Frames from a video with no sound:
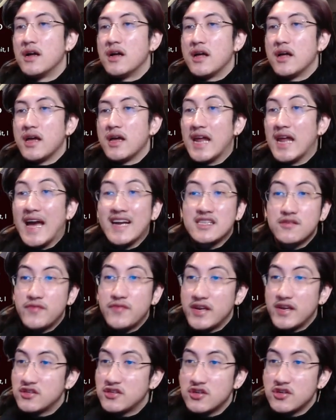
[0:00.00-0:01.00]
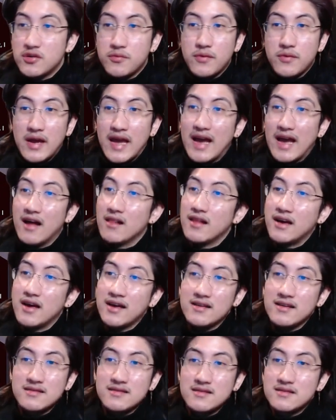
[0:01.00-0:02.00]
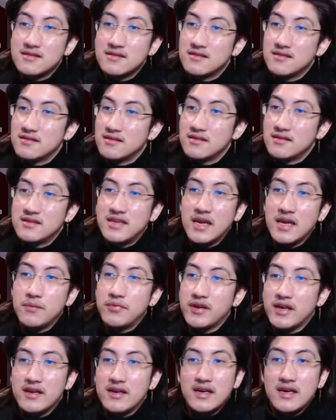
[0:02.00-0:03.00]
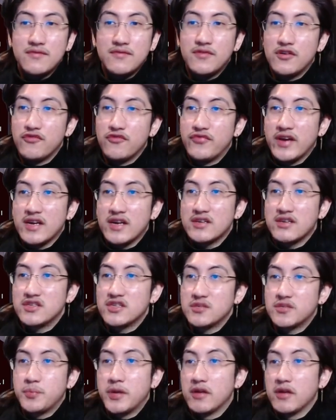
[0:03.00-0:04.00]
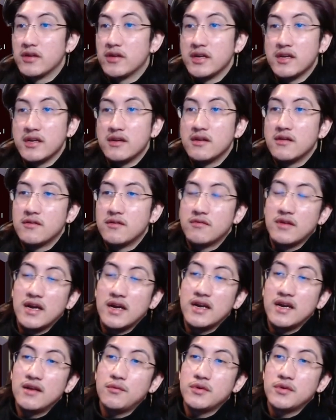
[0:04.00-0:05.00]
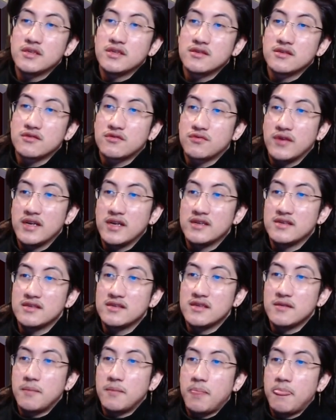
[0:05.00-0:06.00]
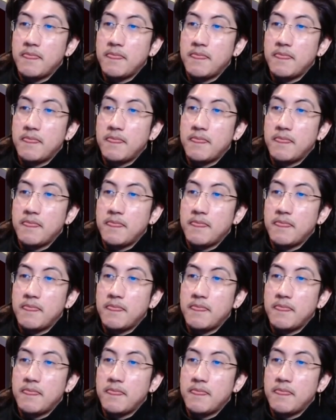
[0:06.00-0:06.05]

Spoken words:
it activates your allies' Daybreak and Nightfall effects, just period, right? Which is crazy.